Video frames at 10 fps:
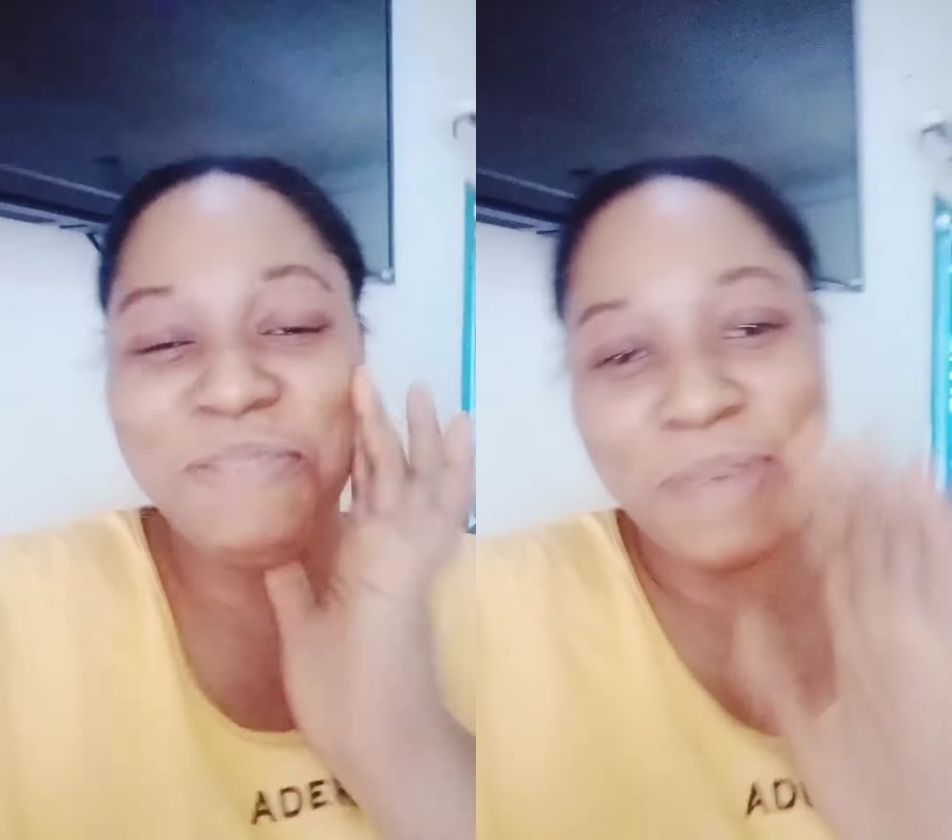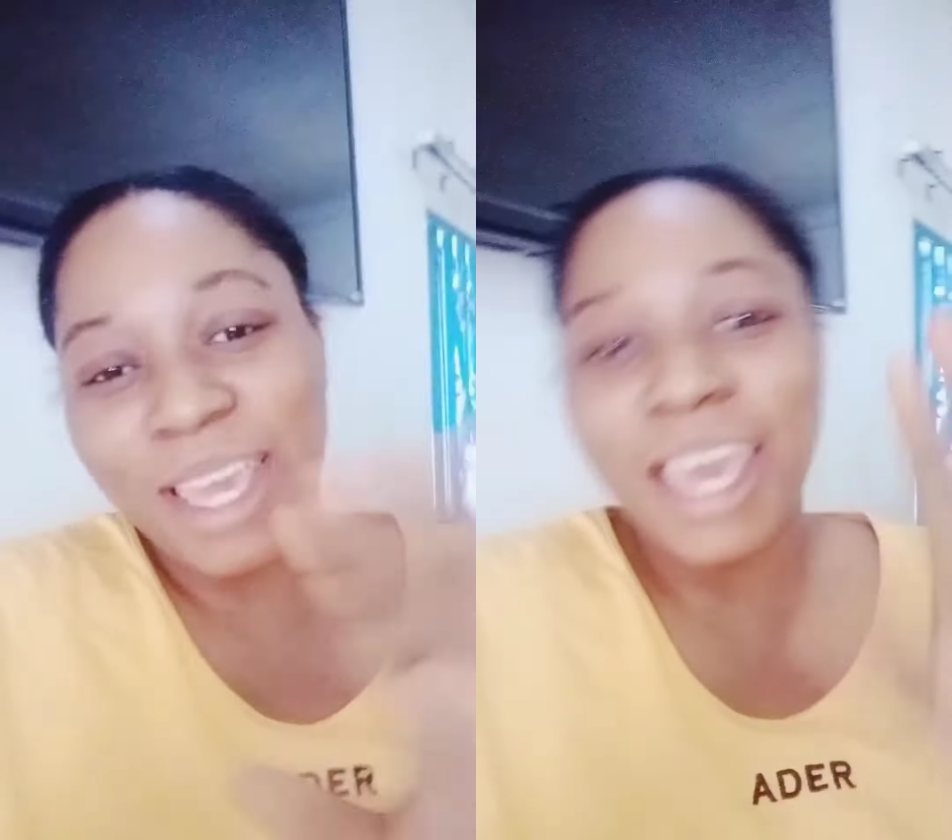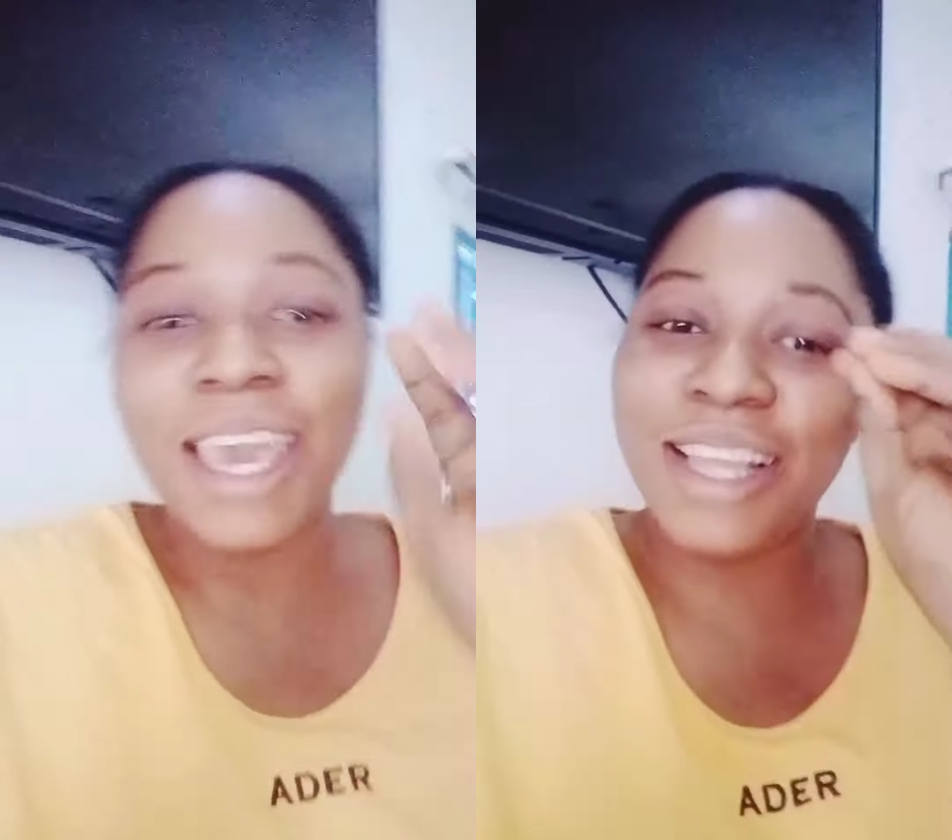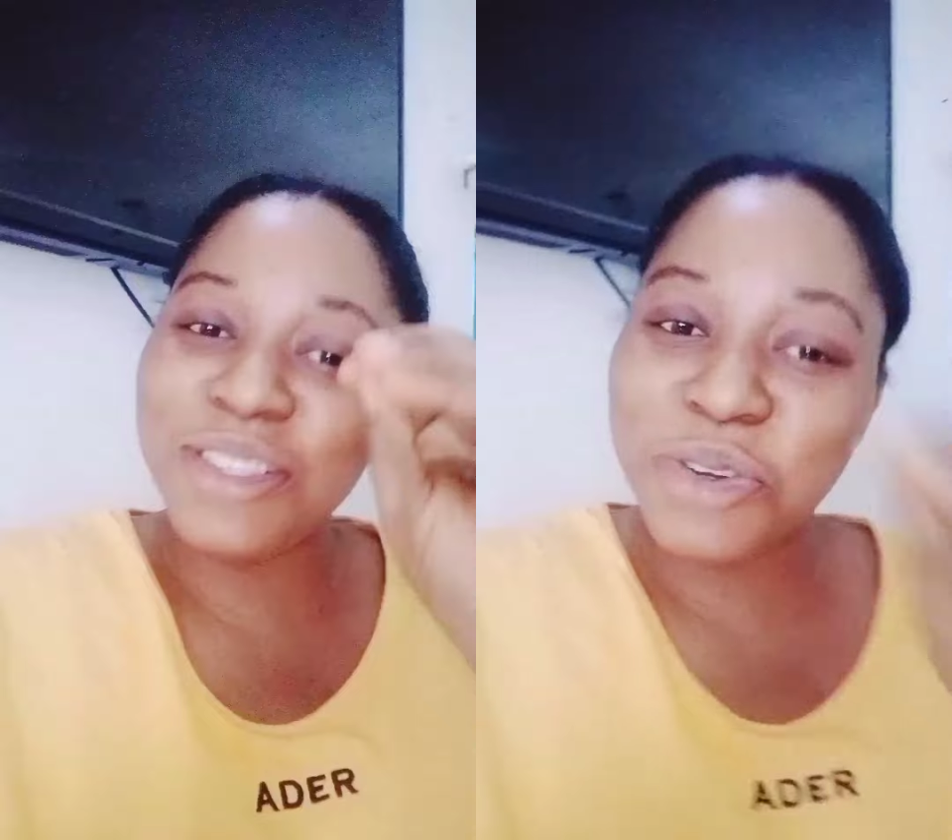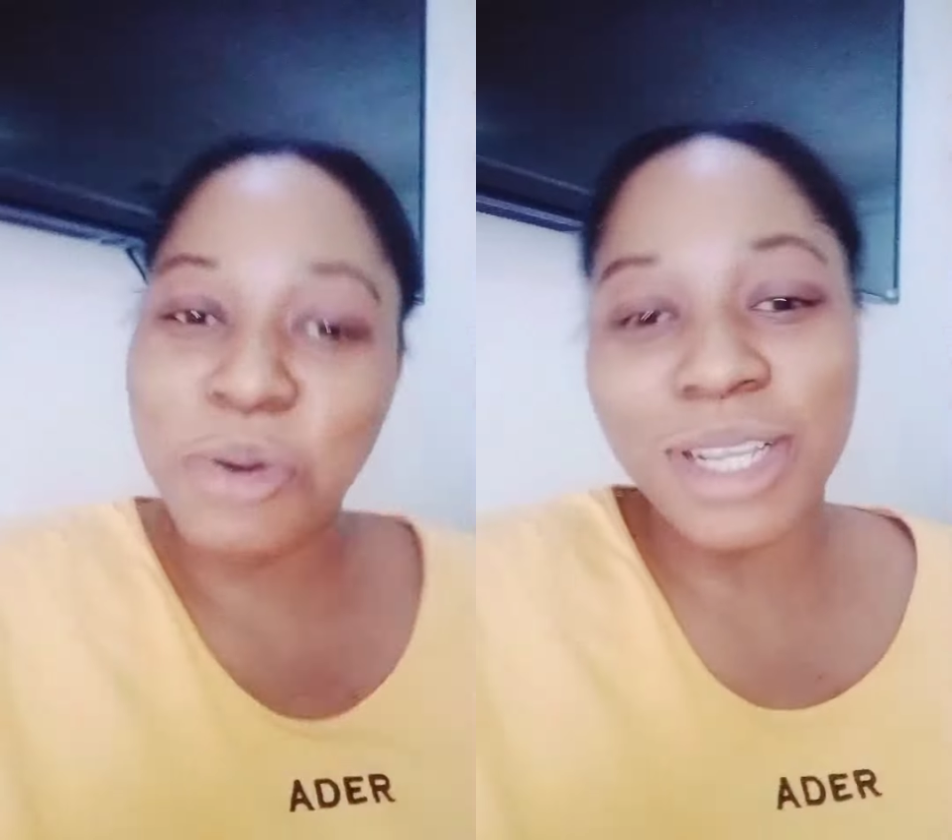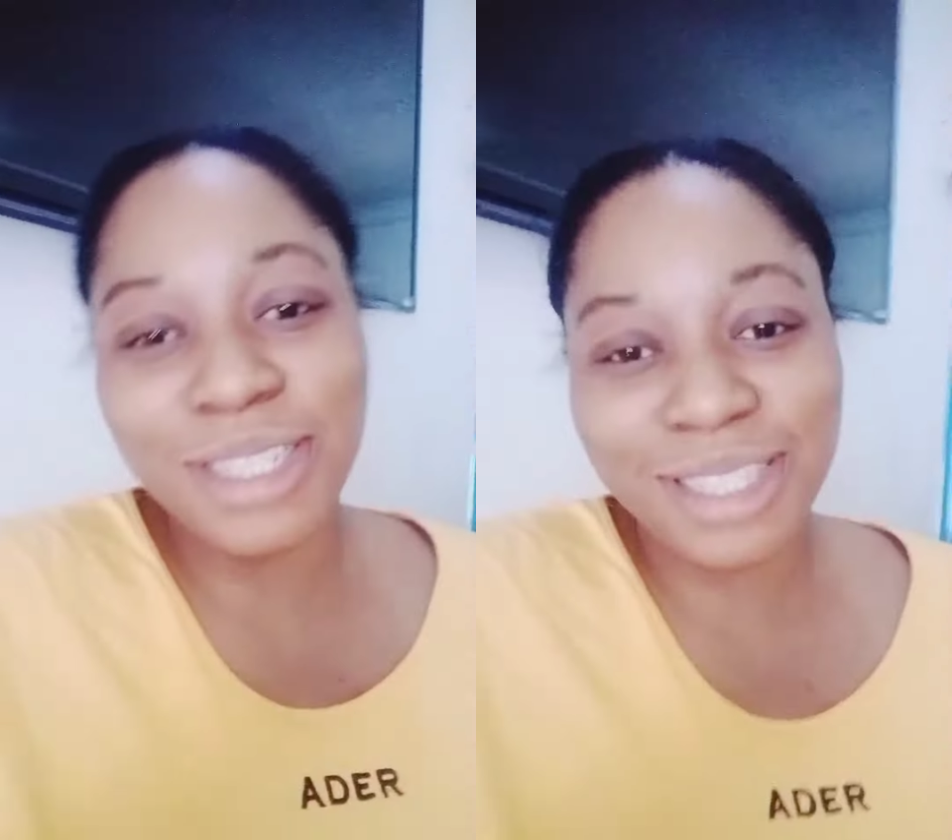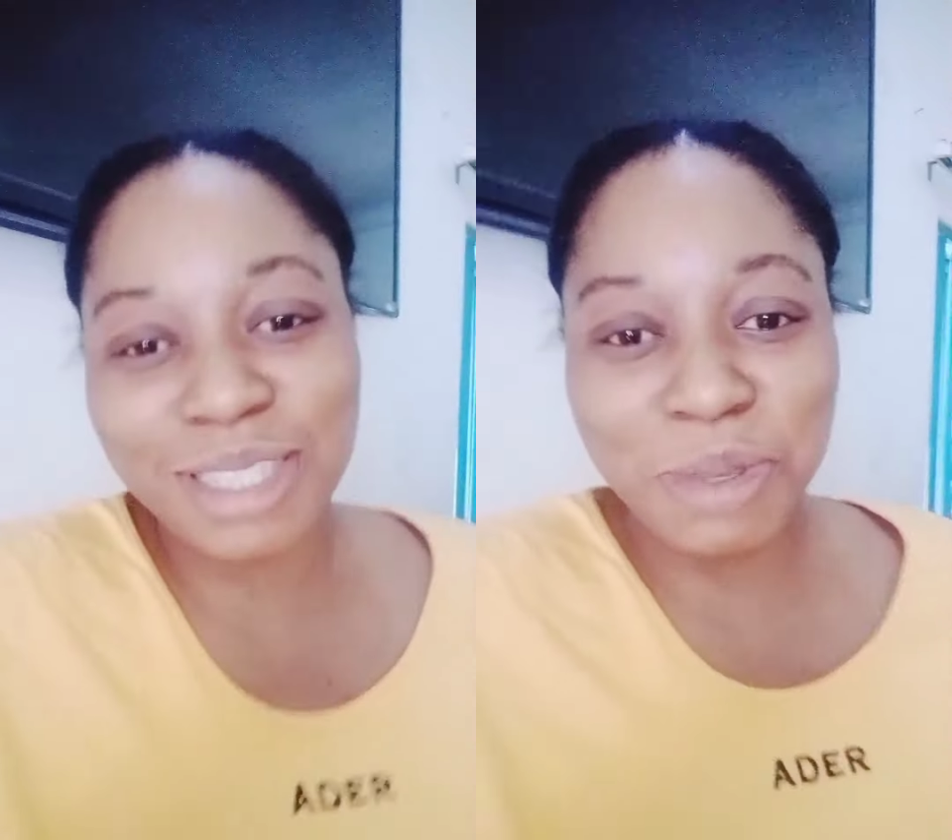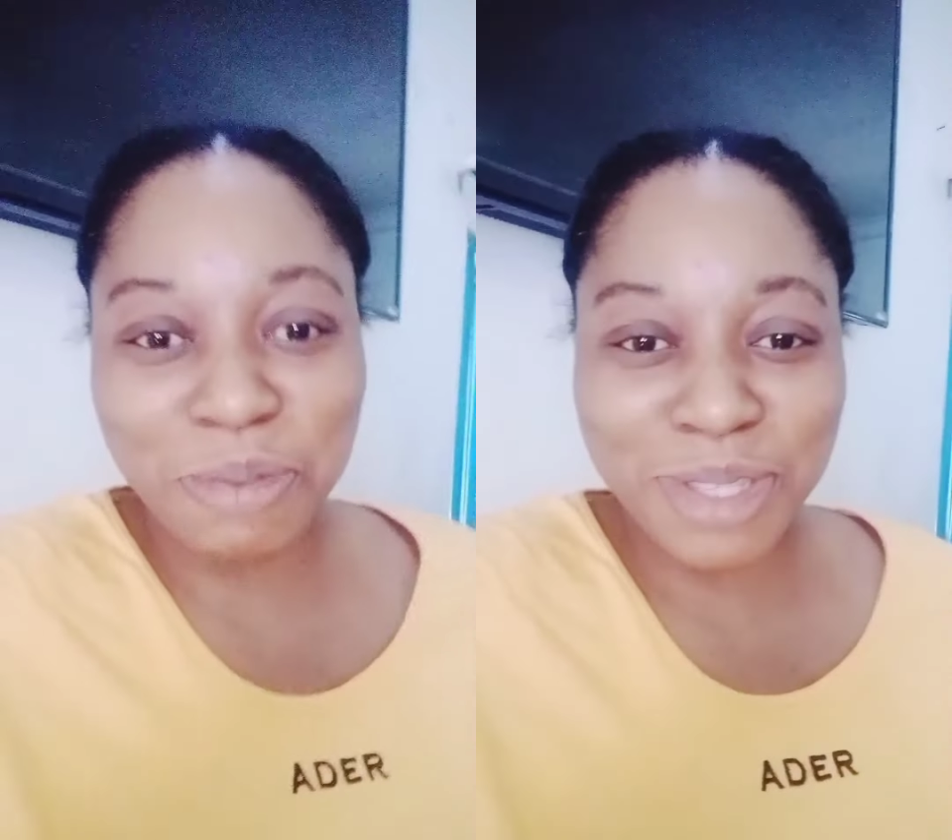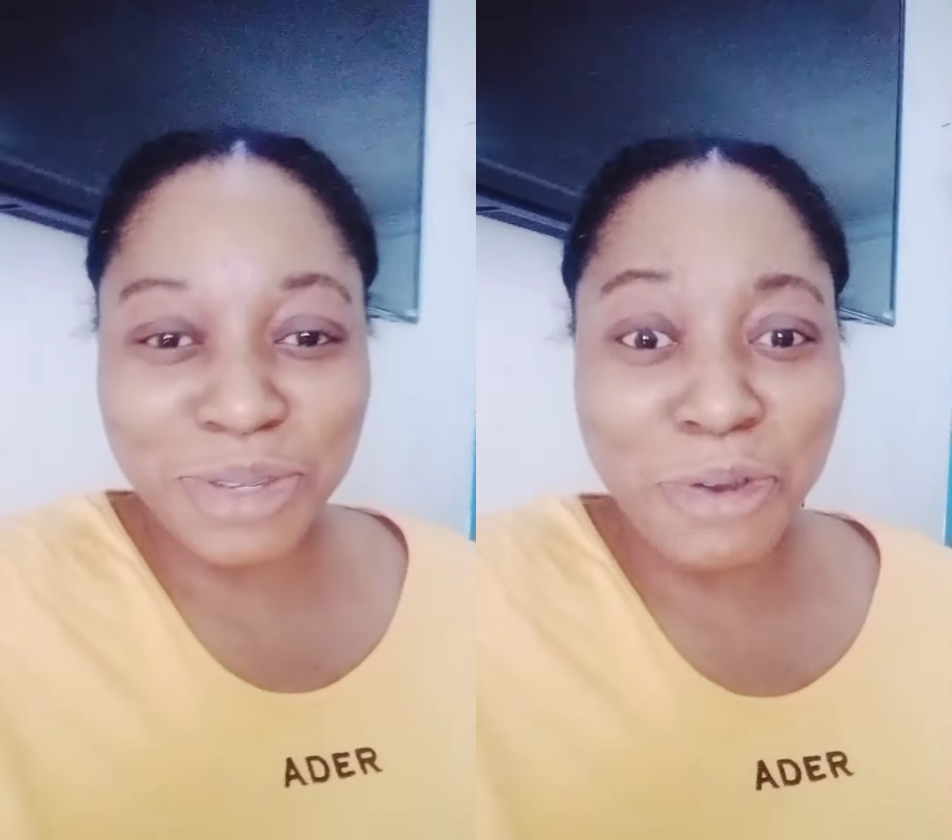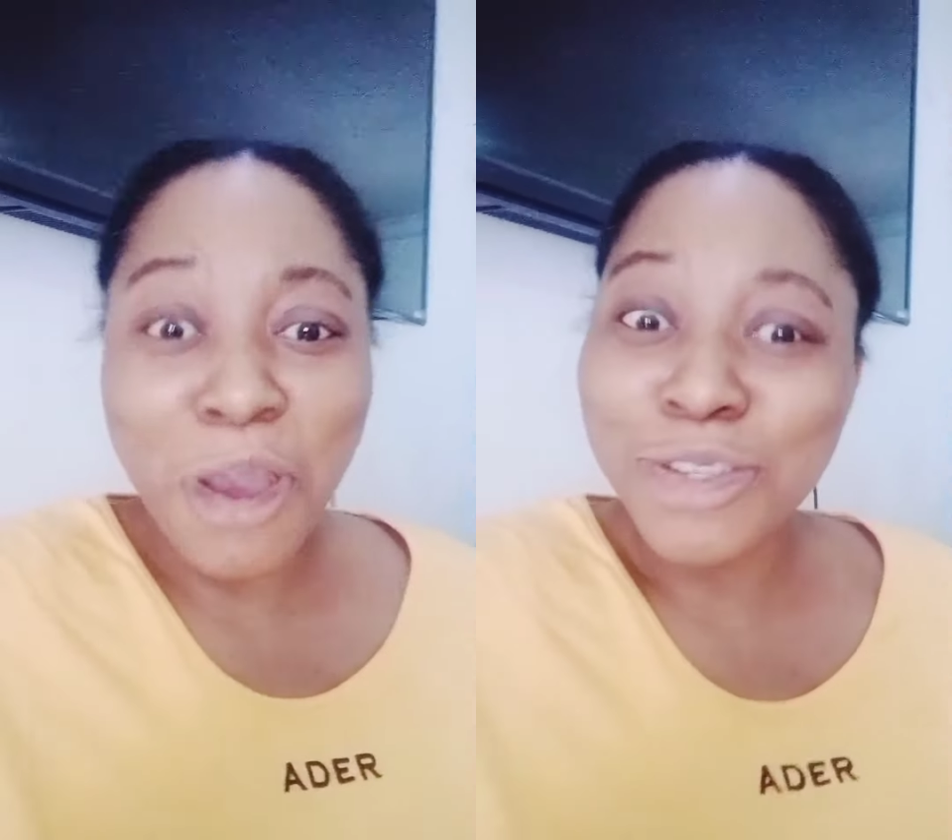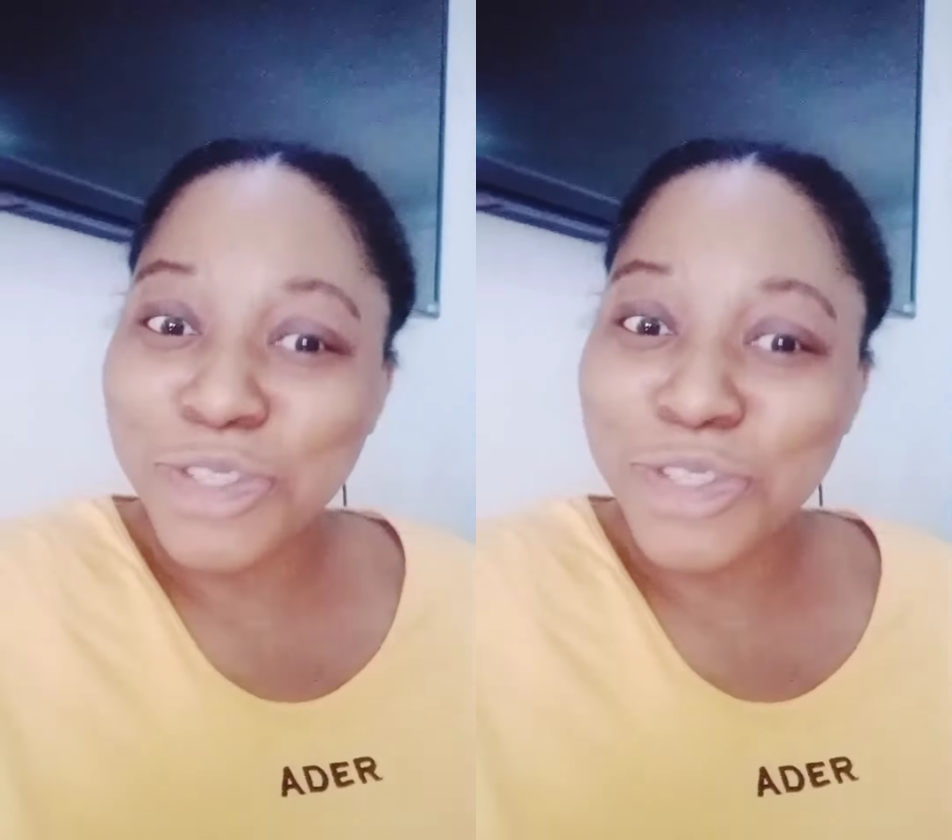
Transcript: Baby, and you are Jesus Baby too.